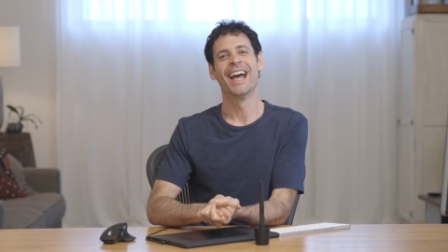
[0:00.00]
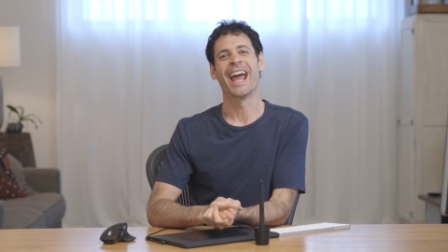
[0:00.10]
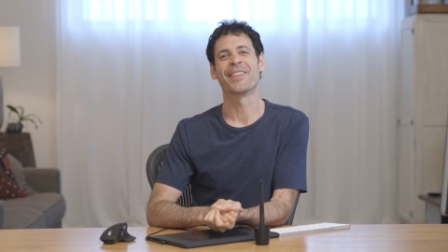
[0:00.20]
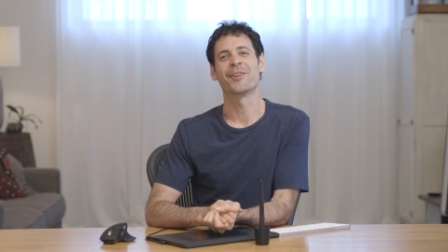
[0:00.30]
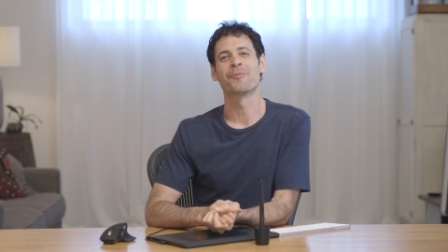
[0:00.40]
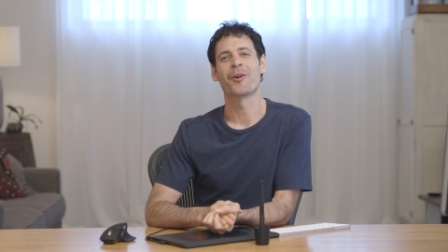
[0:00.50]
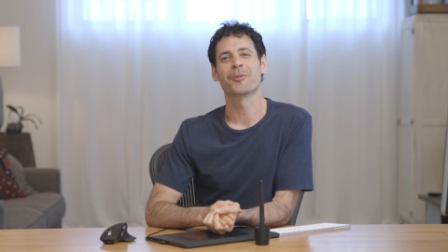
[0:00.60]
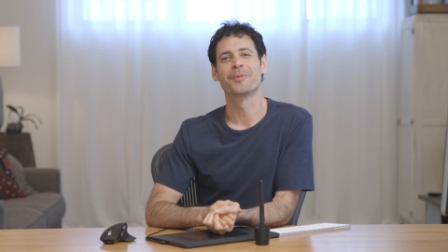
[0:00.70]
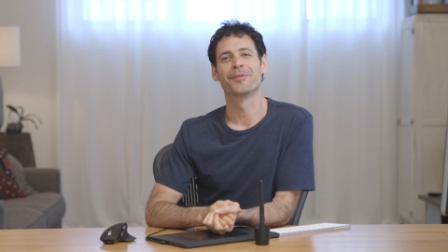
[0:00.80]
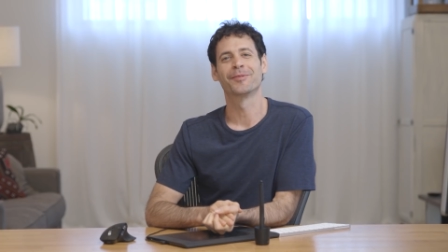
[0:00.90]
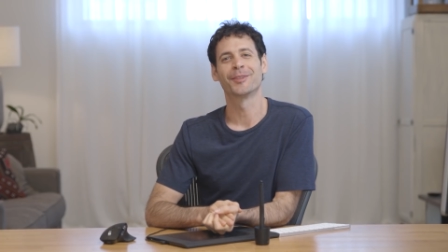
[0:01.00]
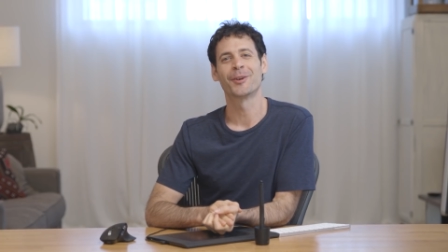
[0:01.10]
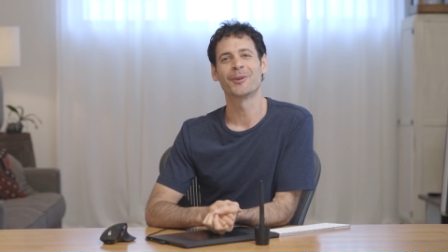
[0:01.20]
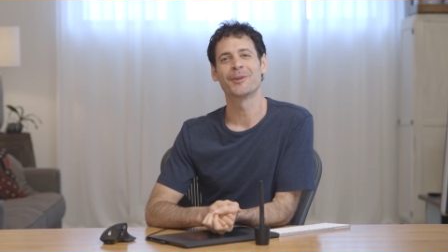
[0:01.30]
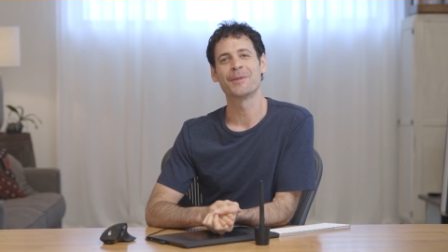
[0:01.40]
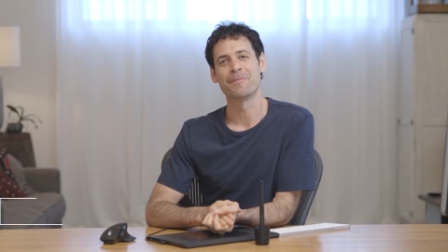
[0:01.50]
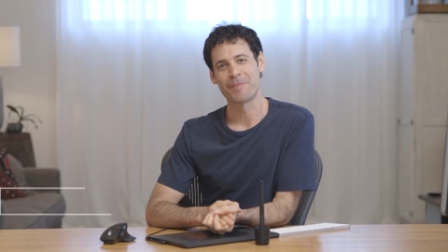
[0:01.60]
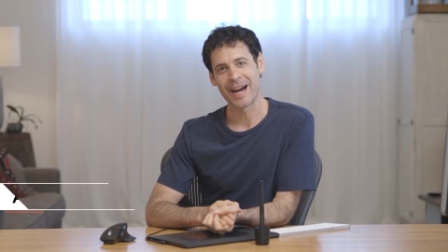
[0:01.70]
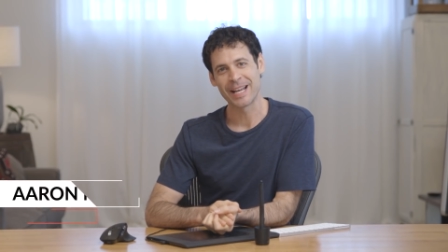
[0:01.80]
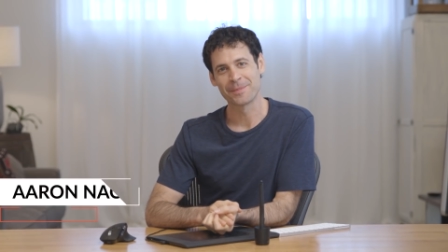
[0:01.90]
Hey there and welcome to Phlearn.
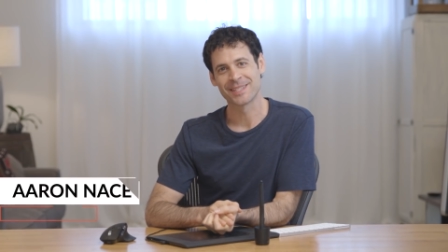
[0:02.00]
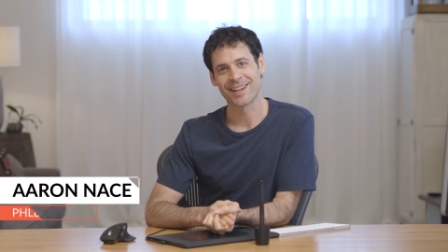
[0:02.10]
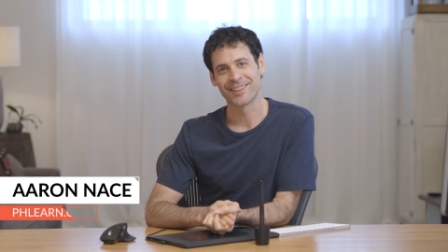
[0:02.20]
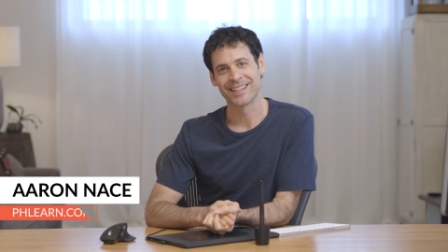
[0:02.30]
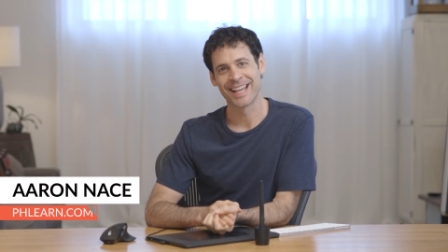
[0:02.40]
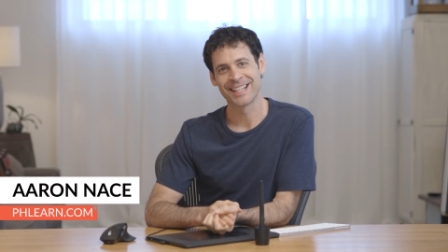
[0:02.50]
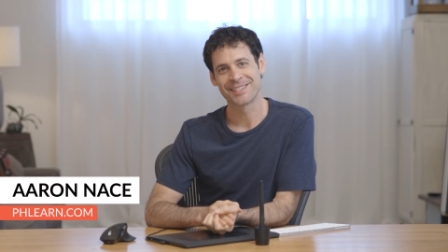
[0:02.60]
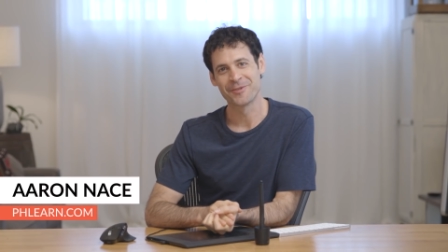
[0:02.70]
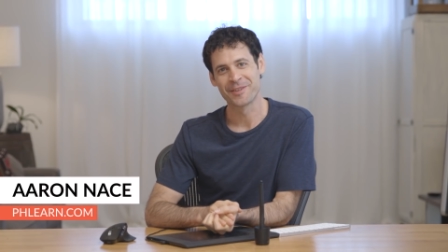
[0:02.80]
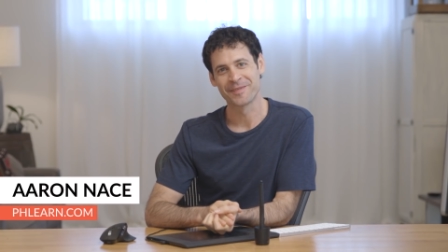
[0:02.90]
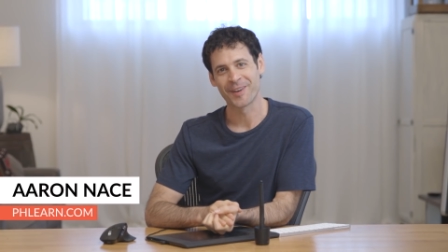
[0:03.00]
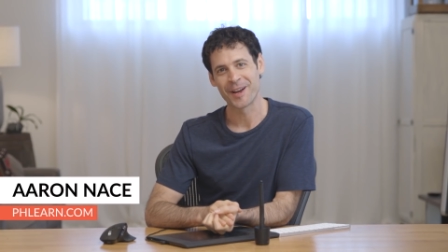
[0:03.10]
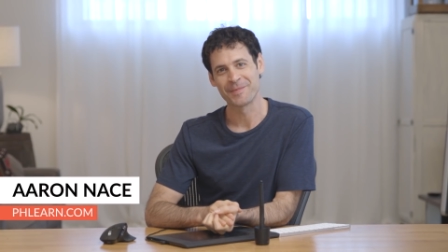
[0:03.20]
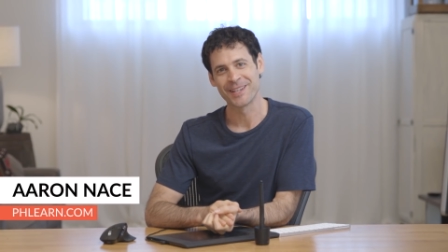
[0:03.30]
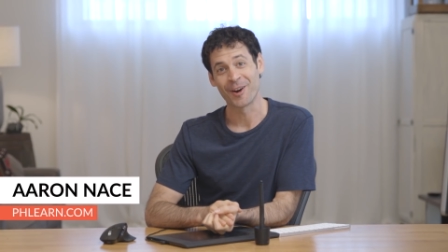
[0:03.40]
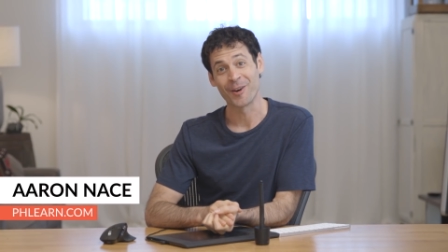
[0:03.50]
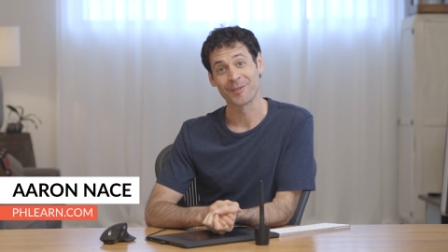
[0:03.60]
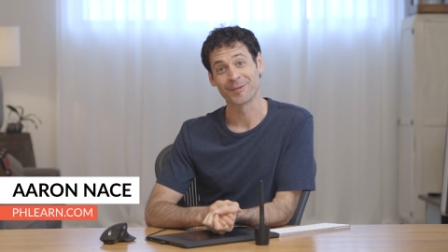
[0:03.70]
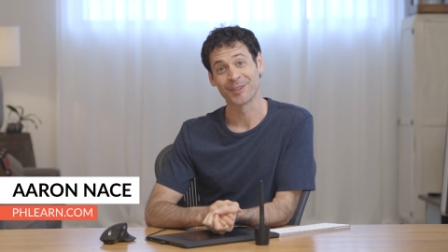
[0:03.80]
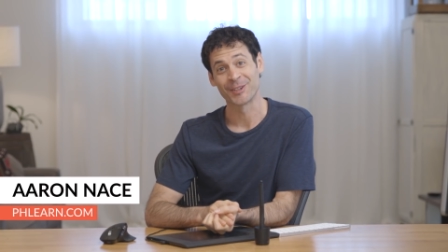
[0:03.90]
My name is Aaron Nace. You can find me
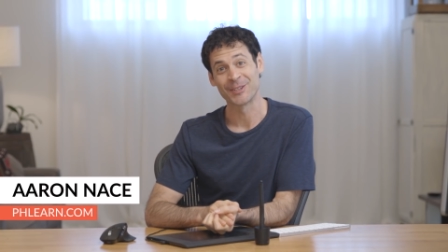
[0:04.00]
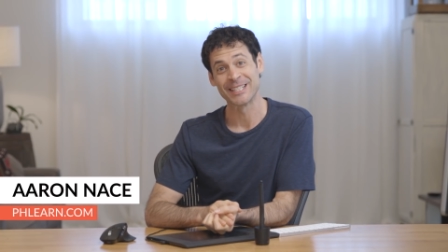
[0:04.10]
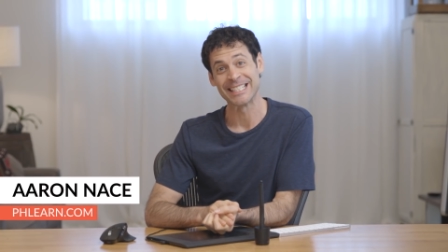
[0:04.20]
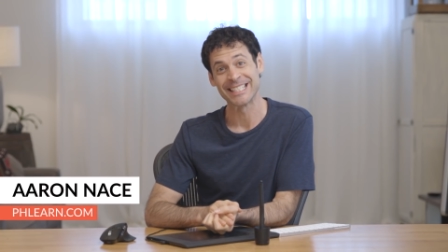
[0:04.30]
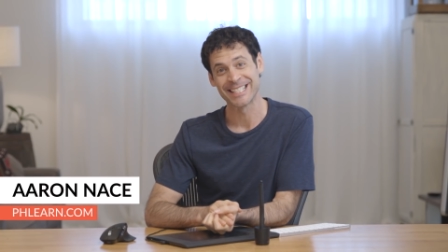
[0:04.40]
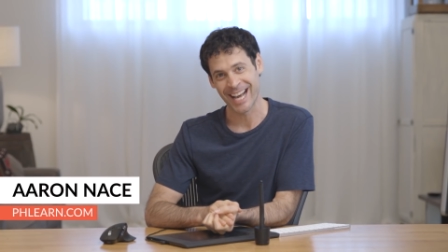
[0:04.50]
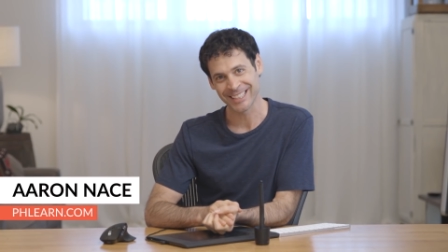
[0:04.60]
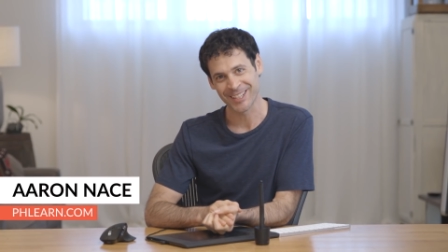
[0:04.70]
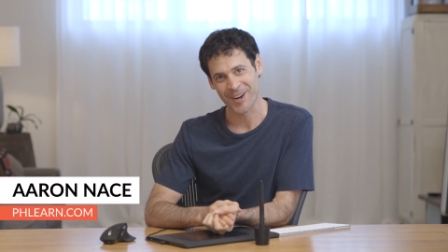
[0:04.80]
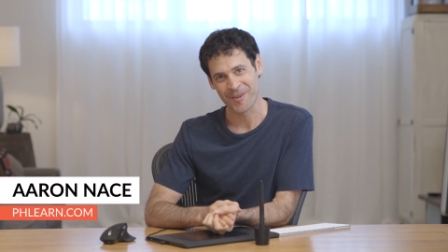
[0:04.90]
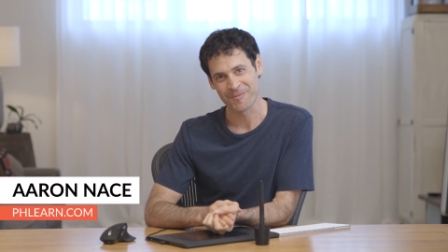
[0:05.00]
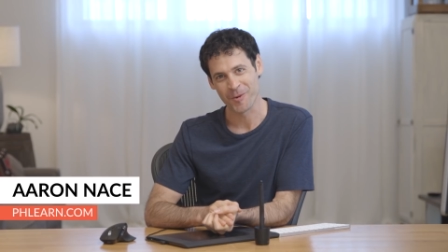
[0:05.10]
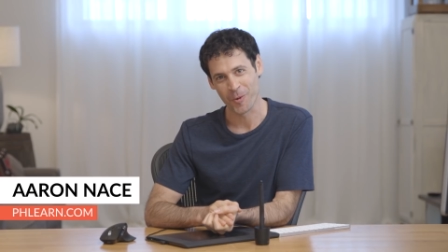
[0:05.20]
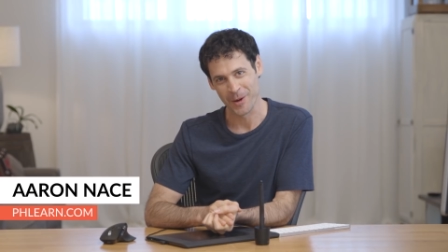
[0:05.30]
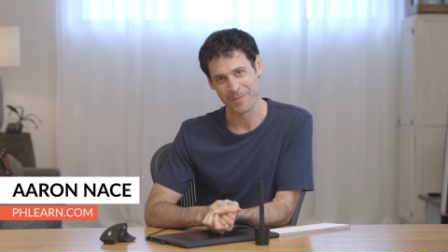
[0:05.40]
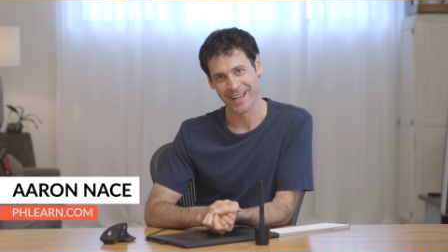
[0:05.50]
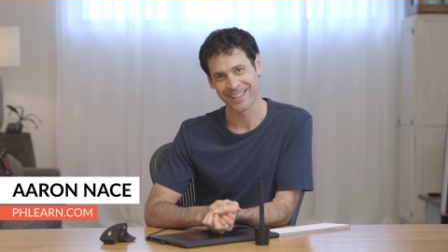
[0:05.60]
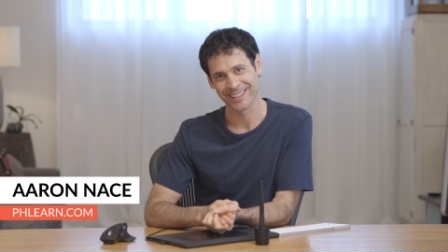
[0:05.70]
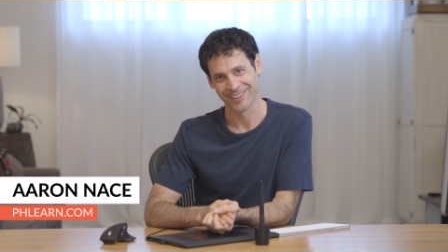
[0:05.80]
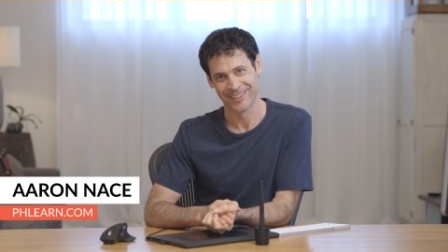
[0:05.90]
on phlearn.com where we
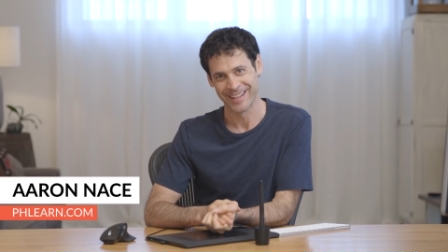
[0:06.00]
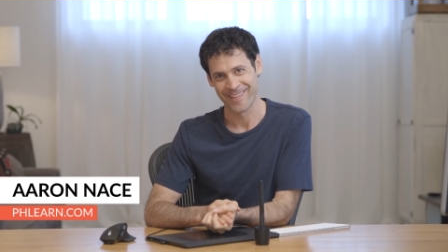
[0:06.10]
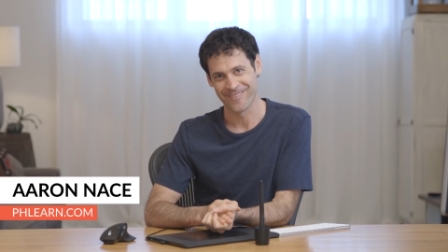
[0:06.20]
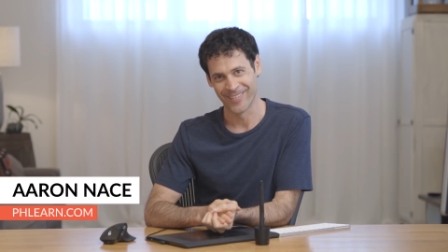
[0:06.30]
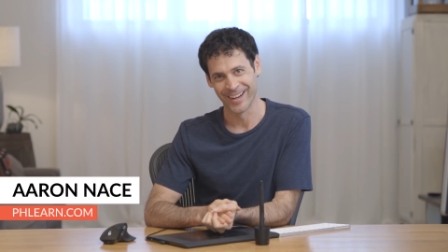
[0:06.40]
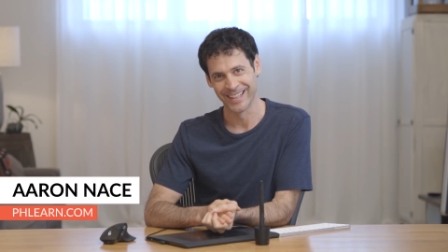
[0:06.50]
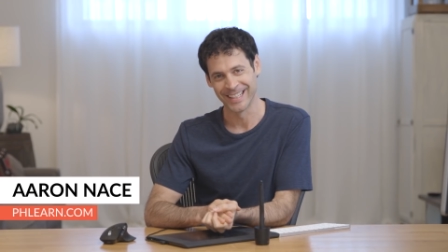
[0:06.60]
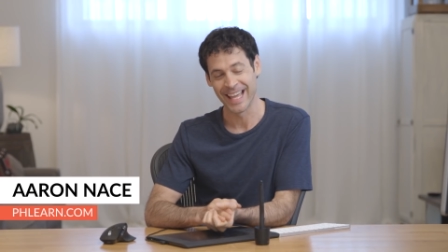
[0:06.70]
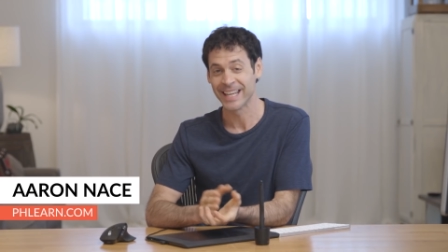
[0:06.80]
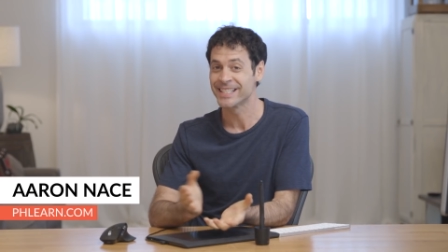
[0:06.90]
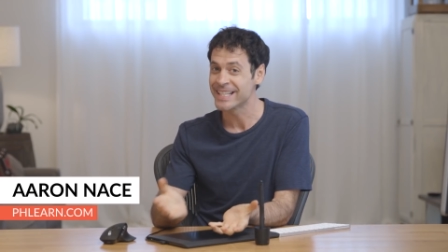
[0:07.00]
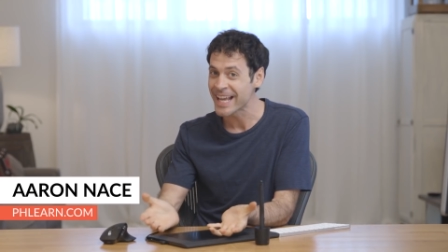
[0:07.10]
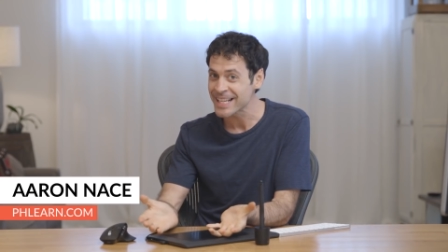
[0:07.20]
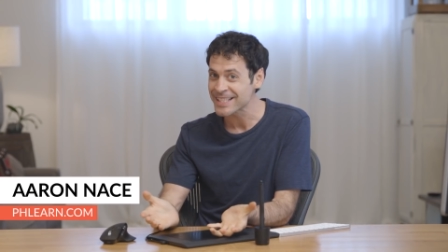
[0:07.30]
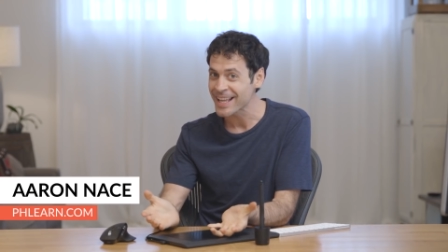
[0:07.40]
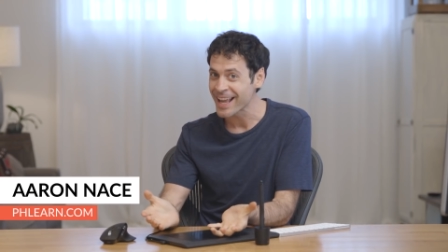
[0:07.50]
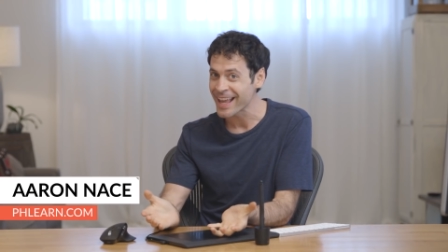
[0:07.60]
make learning fun. And in today's